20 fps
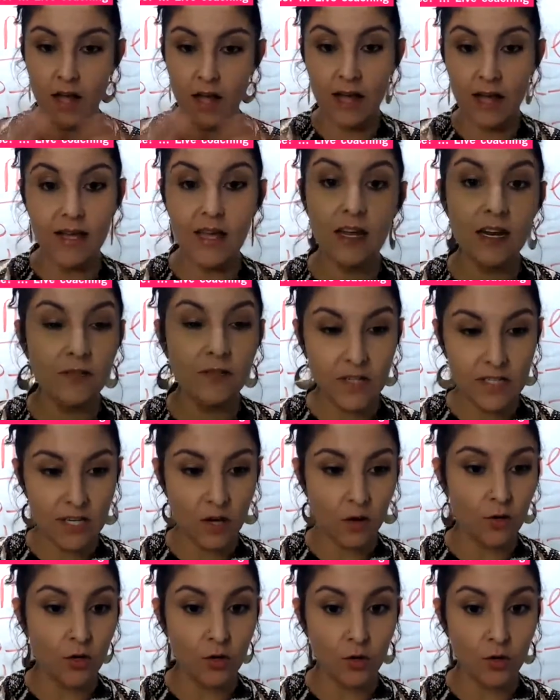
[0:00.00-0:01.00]
I can't even
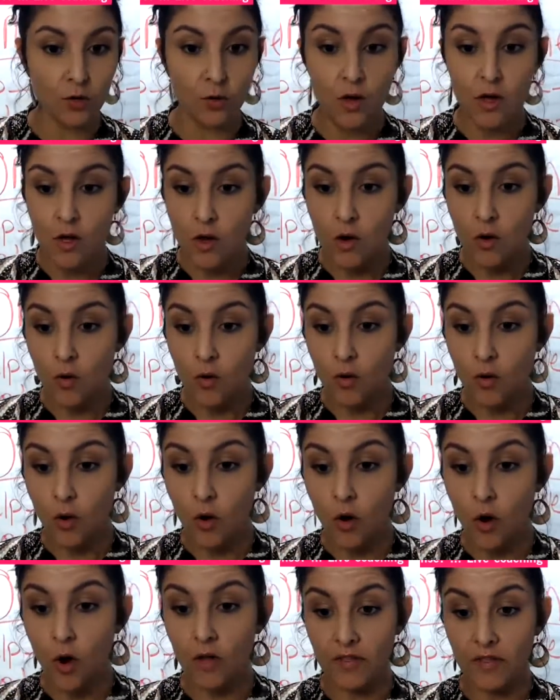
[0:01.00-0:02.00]
tell you
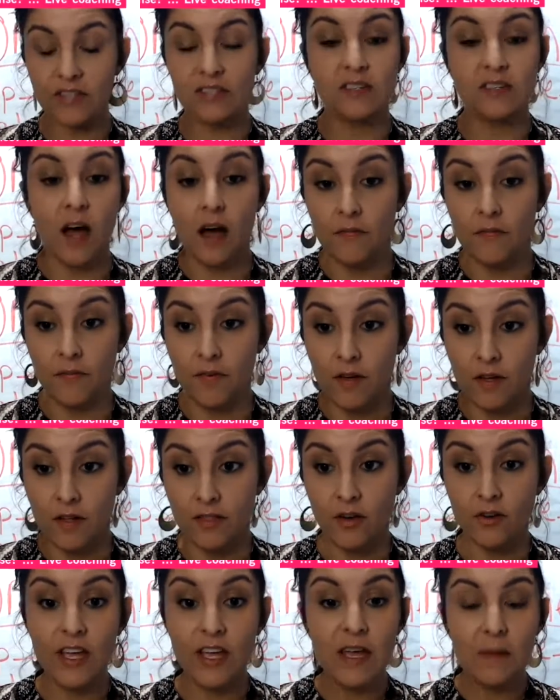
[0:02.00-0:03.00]
all the stuff.
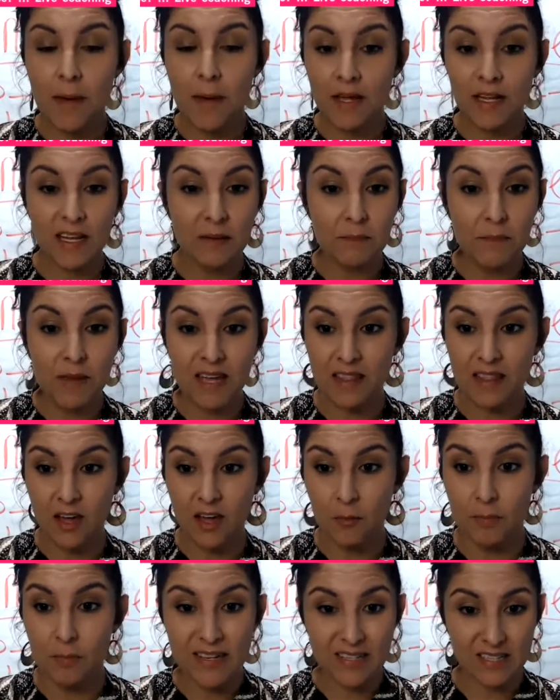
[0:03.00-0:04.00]
They're emailing me
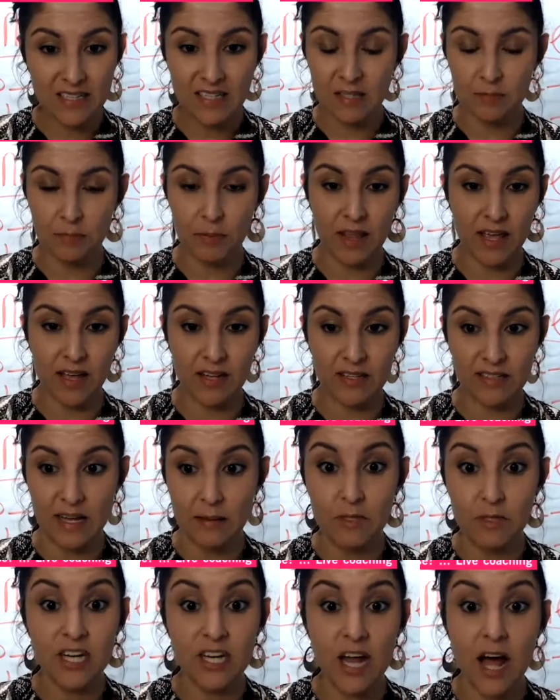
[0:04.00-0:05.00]
their business plans.
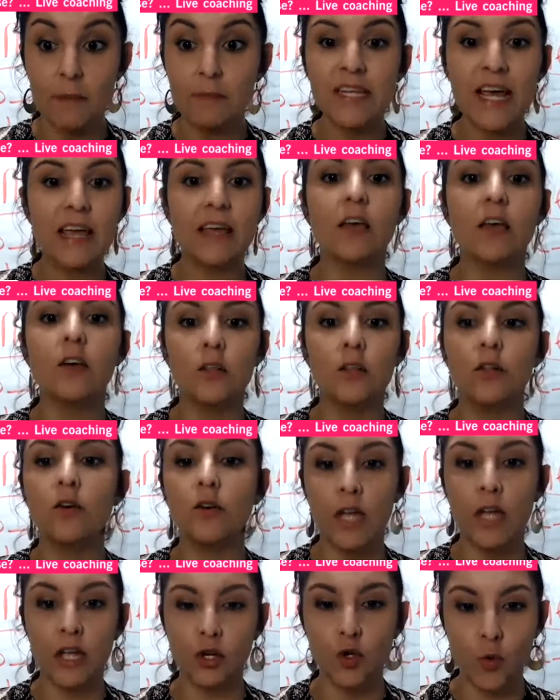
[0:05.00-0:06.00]
I'm taking a
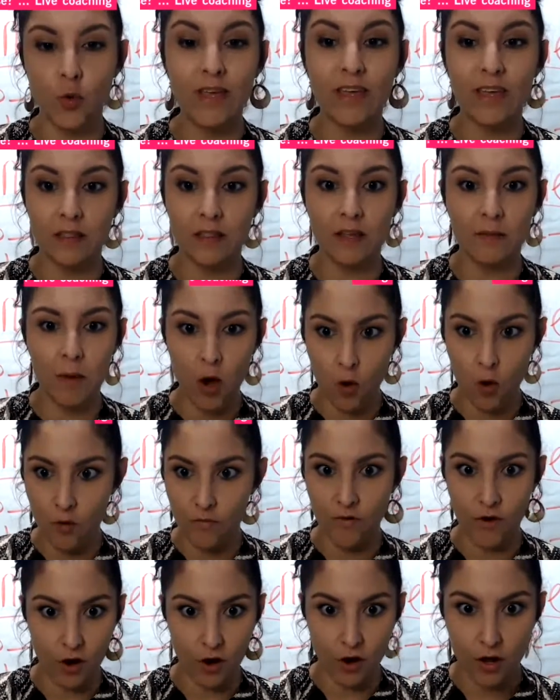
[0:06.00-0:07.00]
look and tweaking them
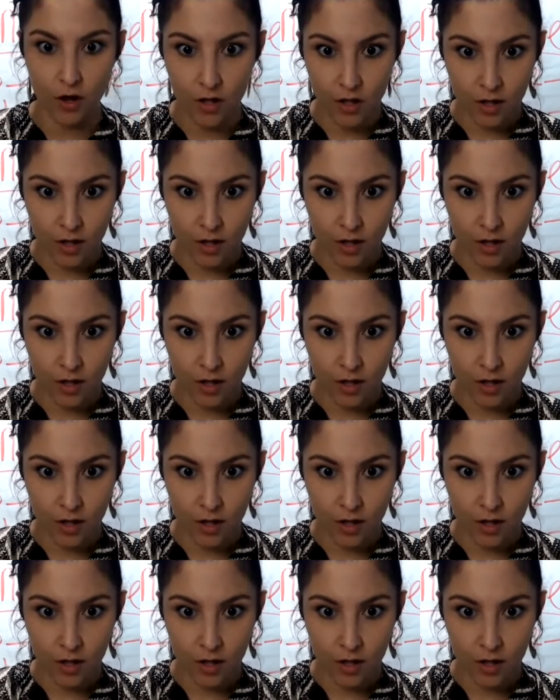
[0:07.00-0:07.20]
over.